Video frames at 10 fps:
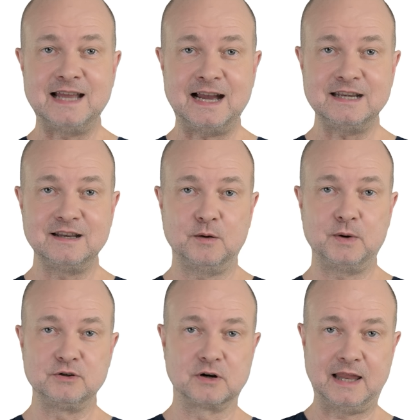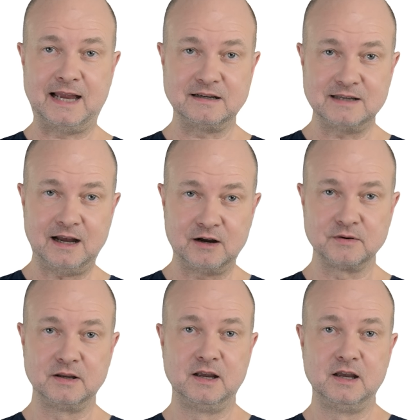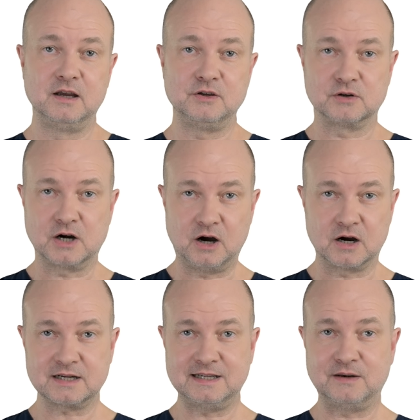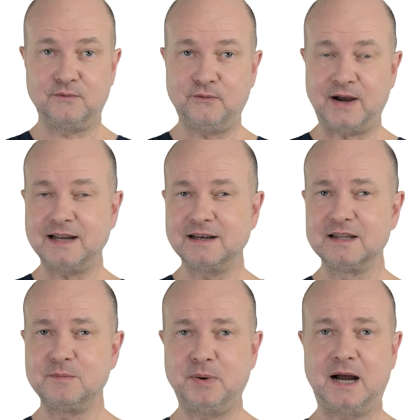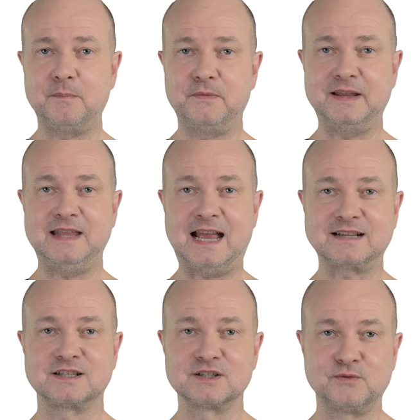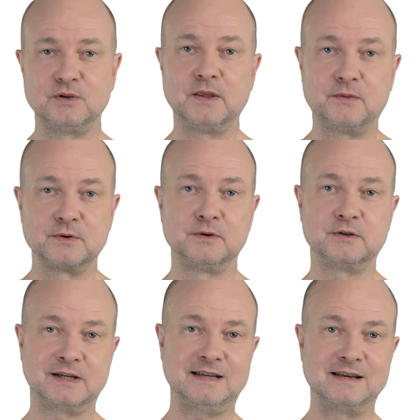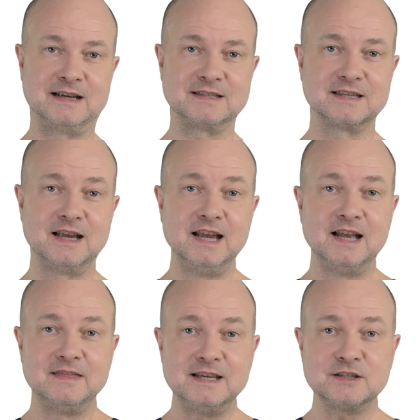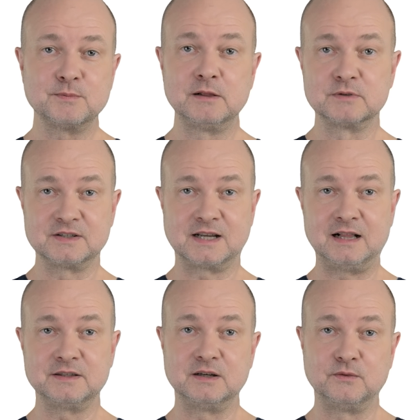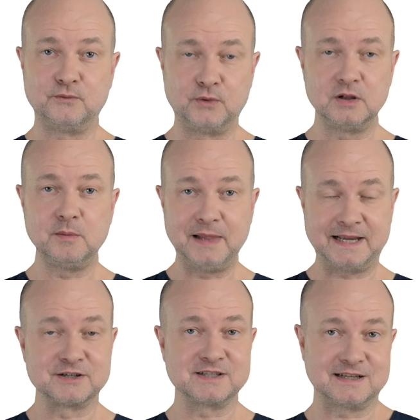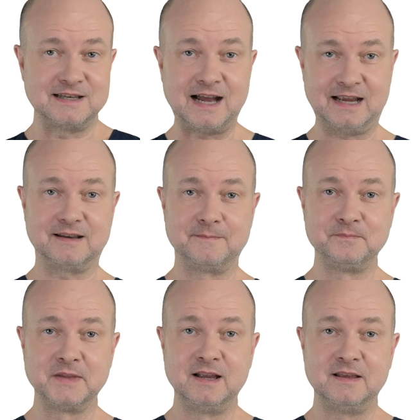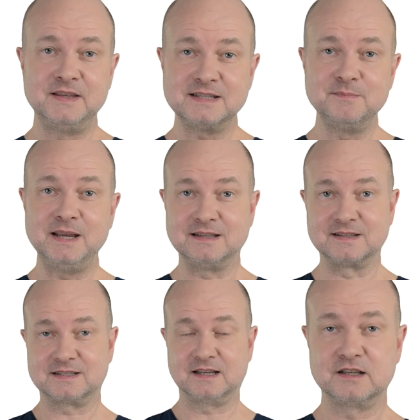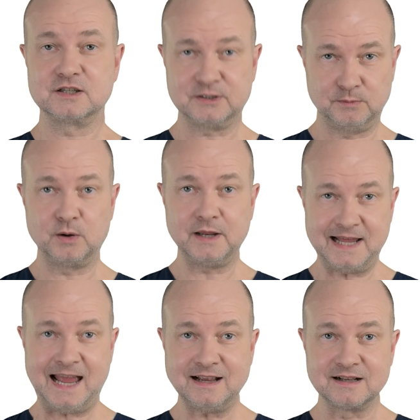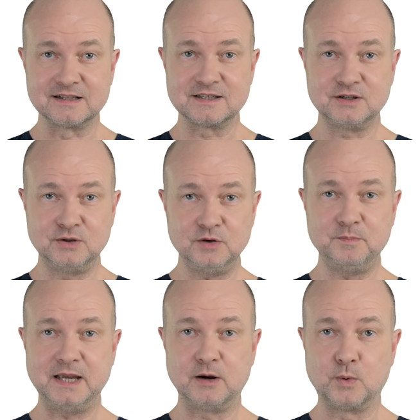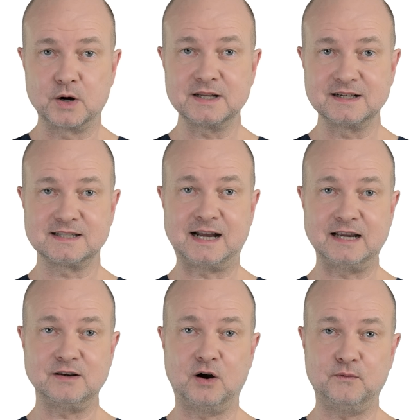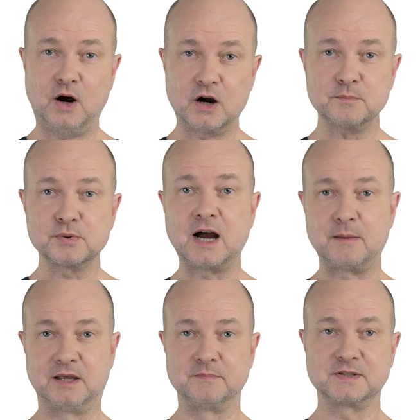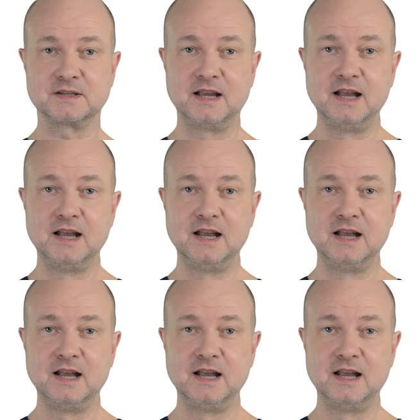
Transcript: night, when you're lying down, your heart can finally pump that excess fluid through your kidneys. This will result in full bladders at night. This means swollen ankles could be a warning sign of heart problems.